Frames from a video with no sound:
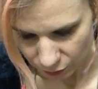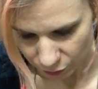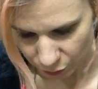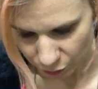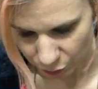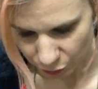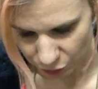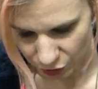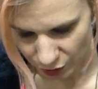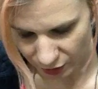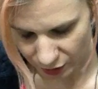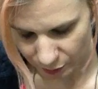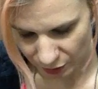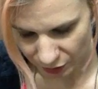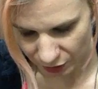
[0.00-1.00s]
when we're
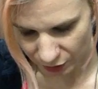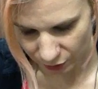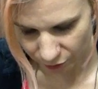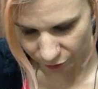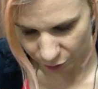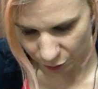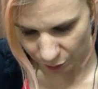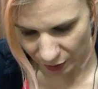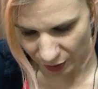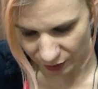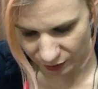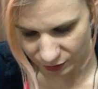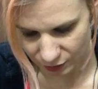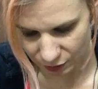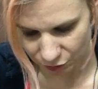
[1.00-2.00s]
talking about healing from the
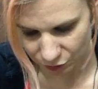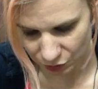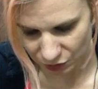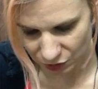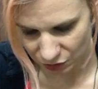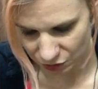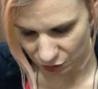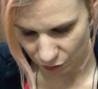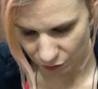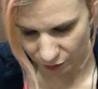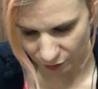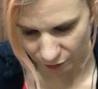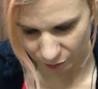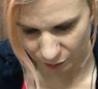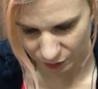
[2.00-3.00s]
past, this feels as though
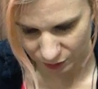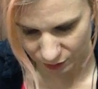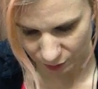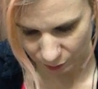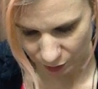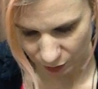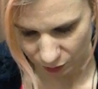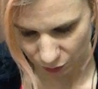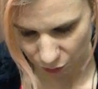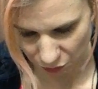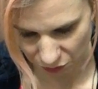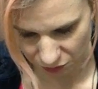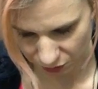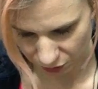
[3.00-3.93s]
there have been some ugly words